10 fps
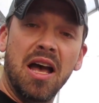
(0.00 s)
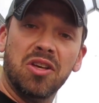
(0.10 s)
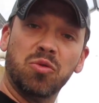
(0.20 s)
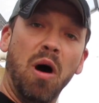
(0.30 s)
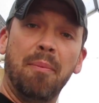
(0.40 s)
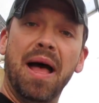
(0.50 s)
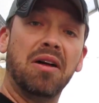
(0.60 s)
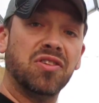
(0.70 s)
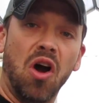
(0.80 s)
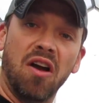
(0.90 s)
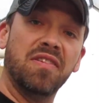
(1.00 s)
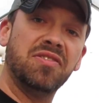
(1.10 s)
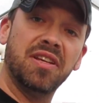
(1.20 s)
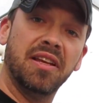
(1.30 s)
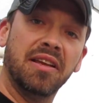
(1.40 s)
swap outs,
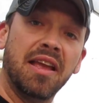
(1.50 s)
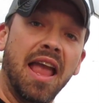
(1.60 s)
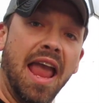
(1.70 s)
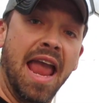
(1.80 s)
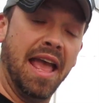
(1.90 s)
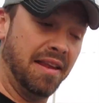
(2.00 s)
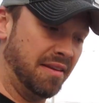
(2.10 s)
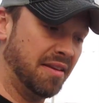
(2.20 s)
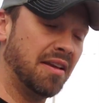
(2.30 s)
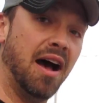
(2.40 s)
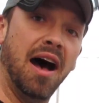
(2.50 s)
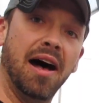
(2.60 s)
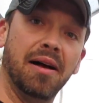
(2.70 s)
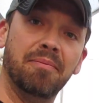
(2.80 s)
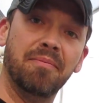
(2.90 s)
harvesting, and
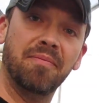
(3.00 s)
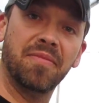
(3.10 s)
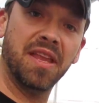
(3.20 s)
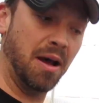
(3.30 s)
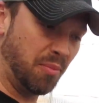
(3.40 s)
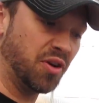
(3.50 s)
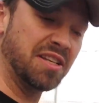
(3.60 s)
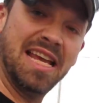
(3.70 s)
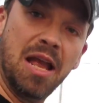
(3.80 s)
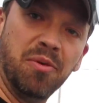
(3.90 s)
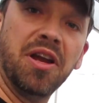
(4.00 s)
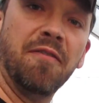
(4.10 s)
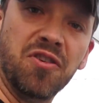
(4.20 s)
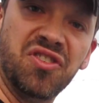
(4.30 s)
put a table here for